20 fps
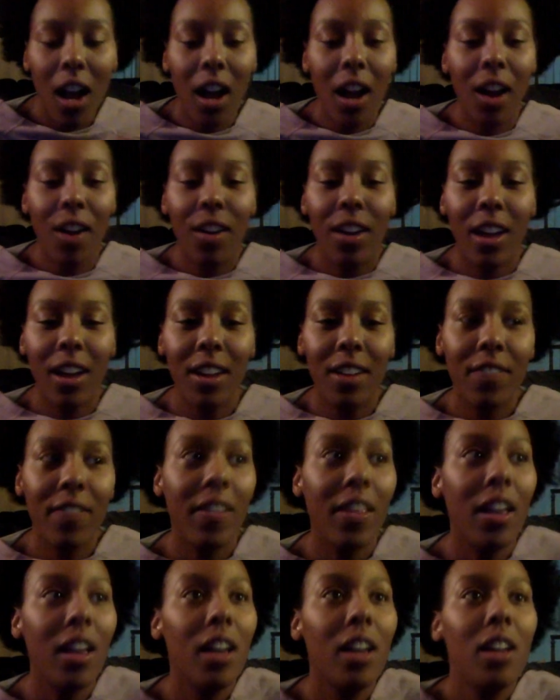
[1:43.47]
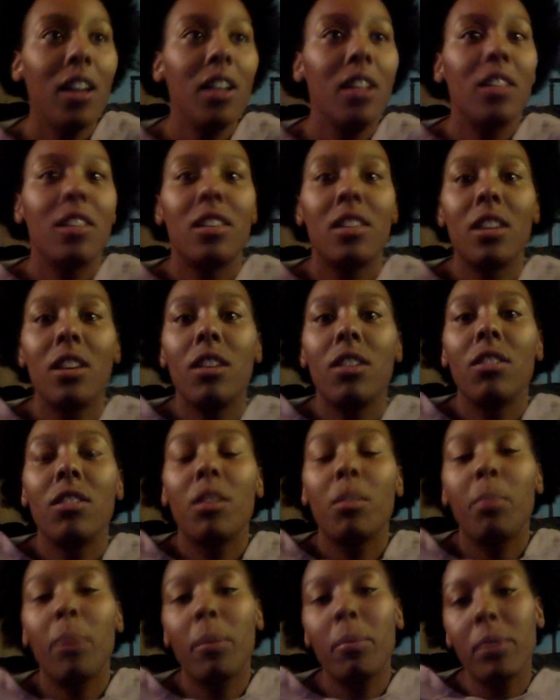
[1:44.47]
Okay. So the
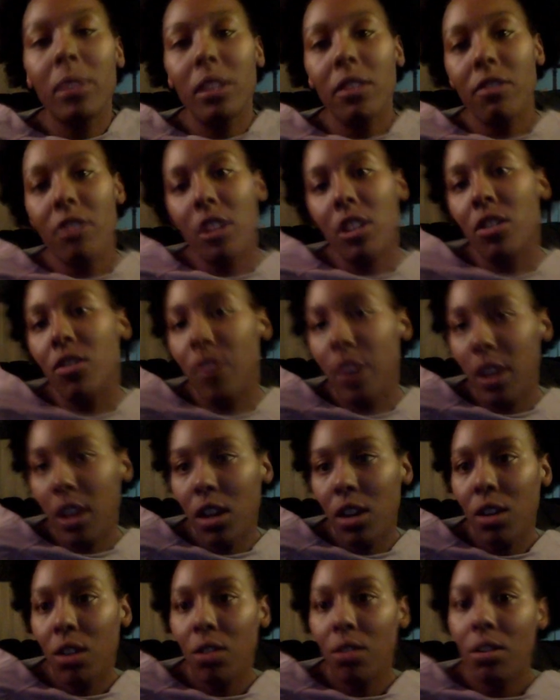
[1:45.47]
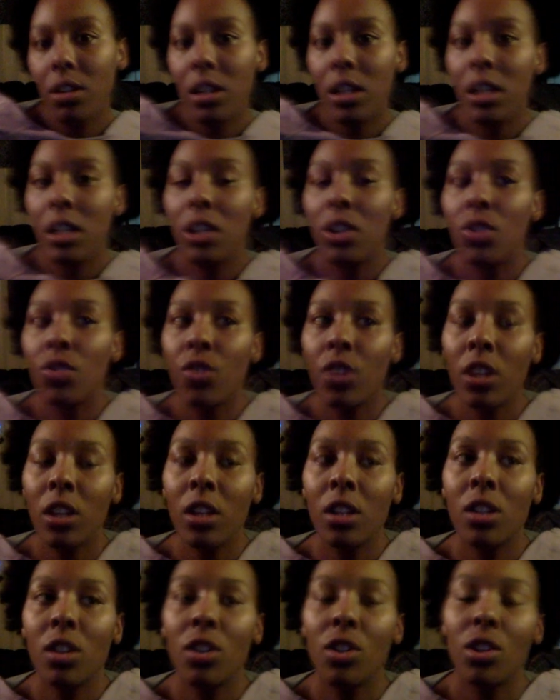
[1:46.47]
purpose of this video is really
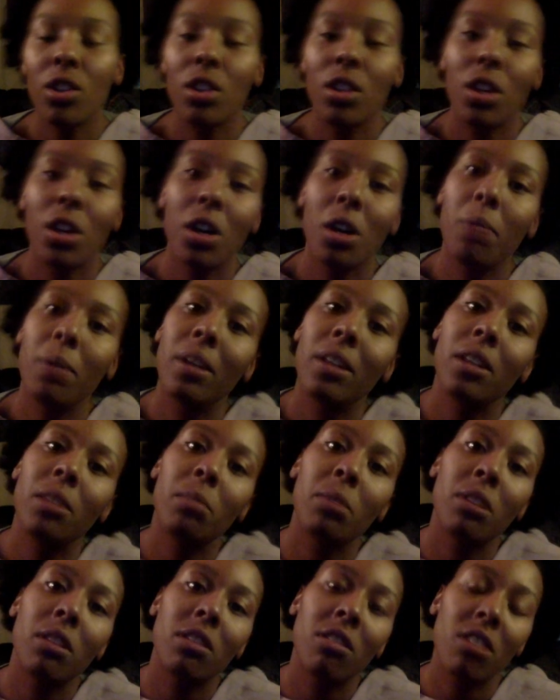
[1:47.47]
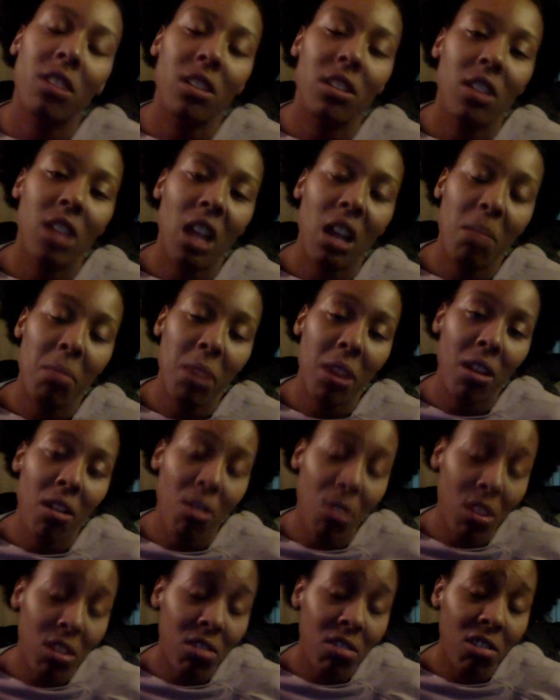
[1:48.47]
to just talk about some of the things that I've been
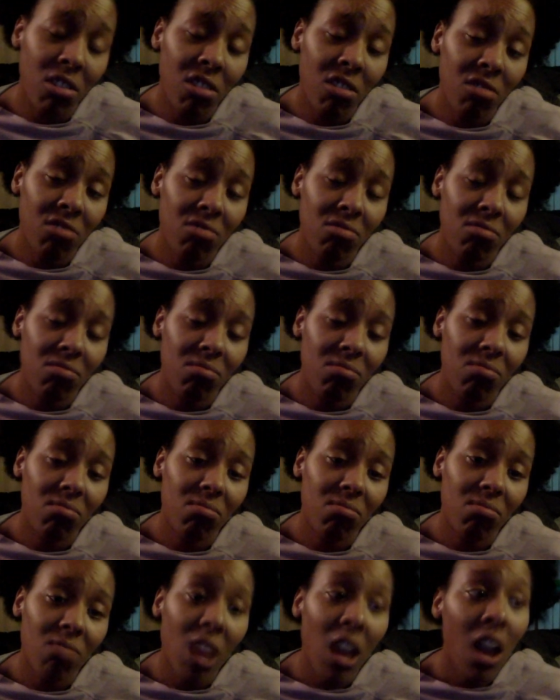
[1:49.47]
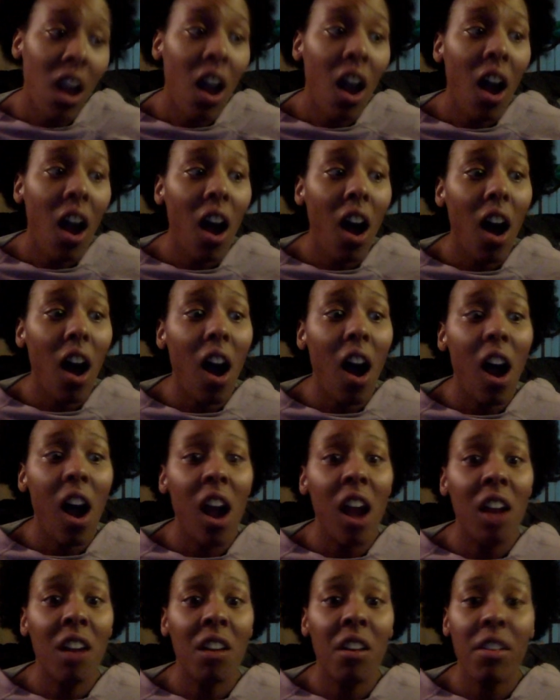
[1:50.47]
going through.
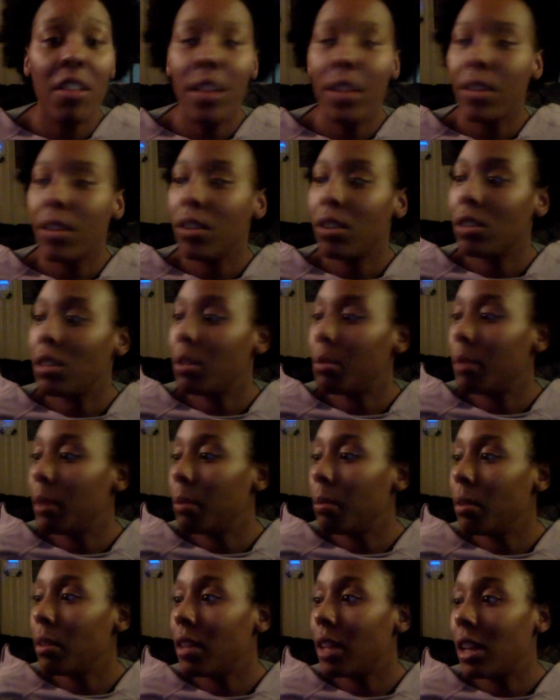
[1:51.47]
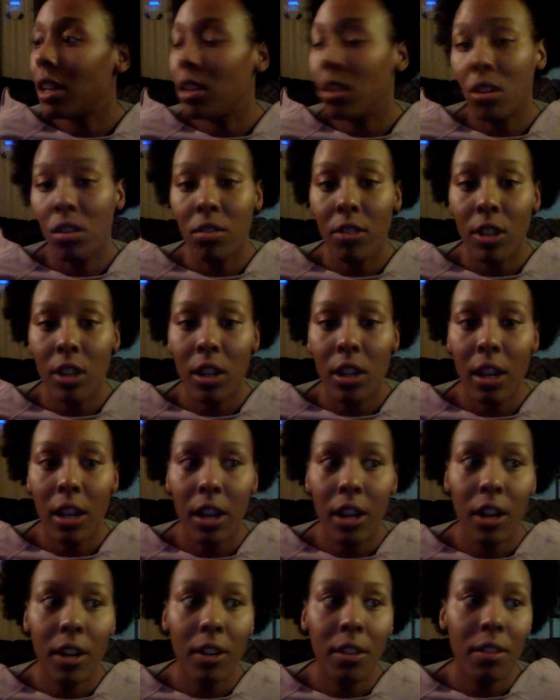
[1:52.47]
I know that there are some people that don't really
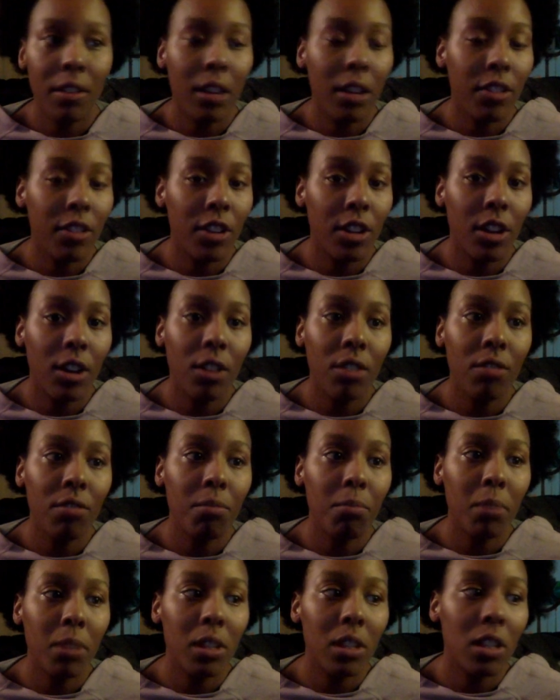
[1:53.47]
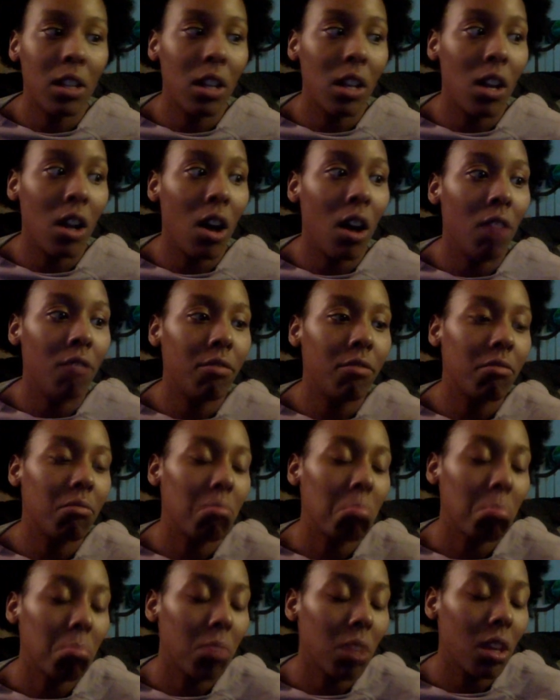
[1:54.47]
care. If you don't, please click off
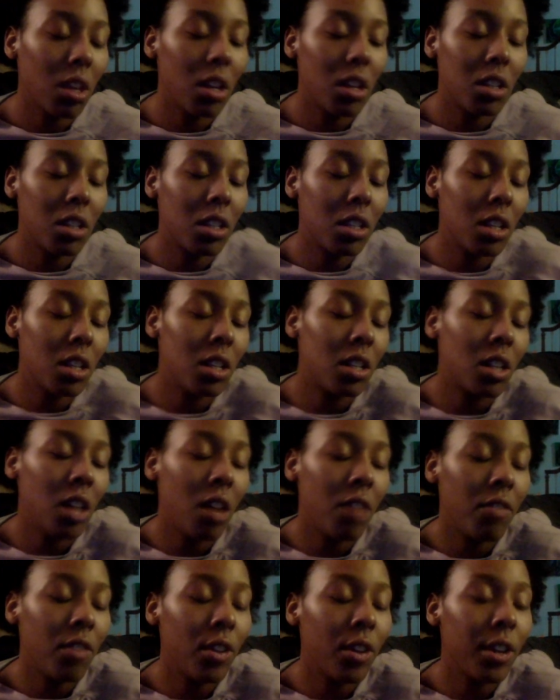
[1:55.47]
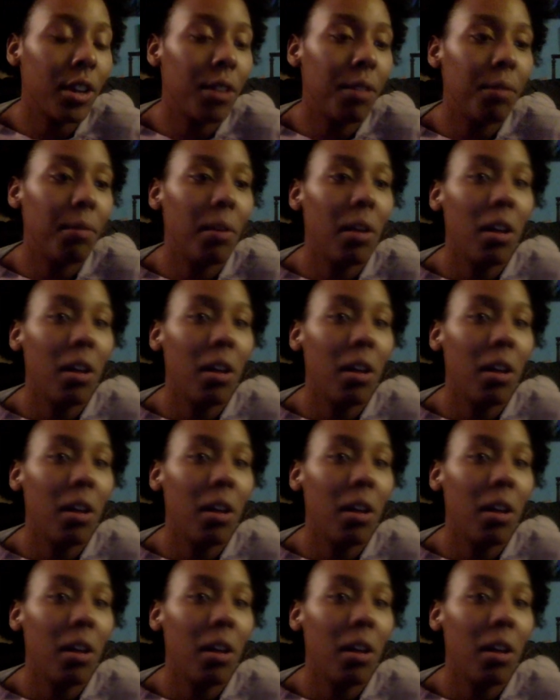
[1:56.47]
because it's not for you.